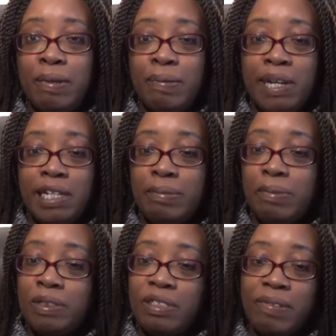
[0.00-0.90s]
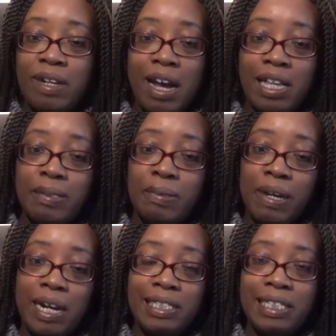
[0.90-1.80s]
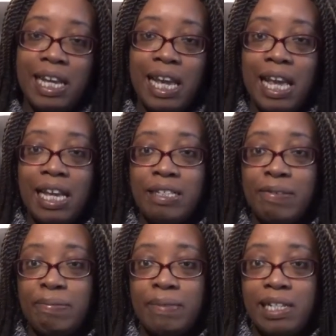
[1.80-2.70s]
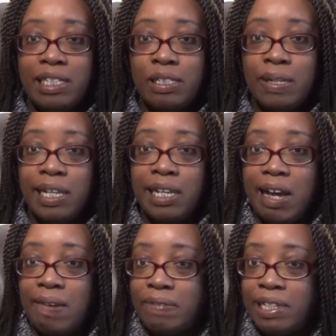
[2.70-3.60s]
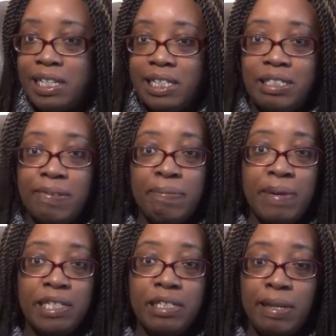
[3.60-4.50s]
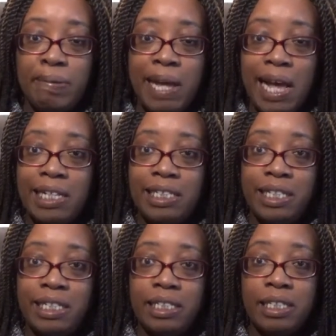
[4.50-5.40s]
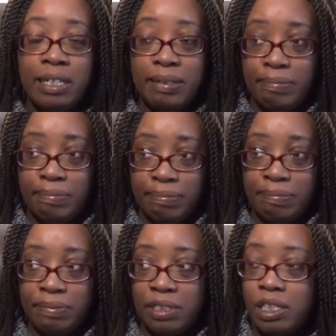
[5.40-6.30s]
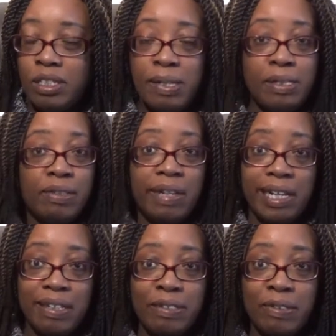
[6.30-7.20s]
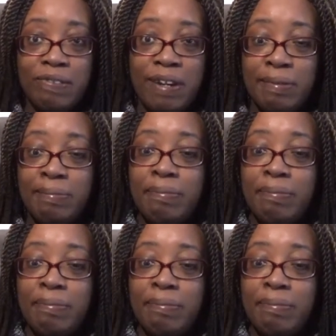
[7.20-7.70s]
explore different kinds of binding, different ways of doing the covers, different ways of doing pages. So sorry, sore throat.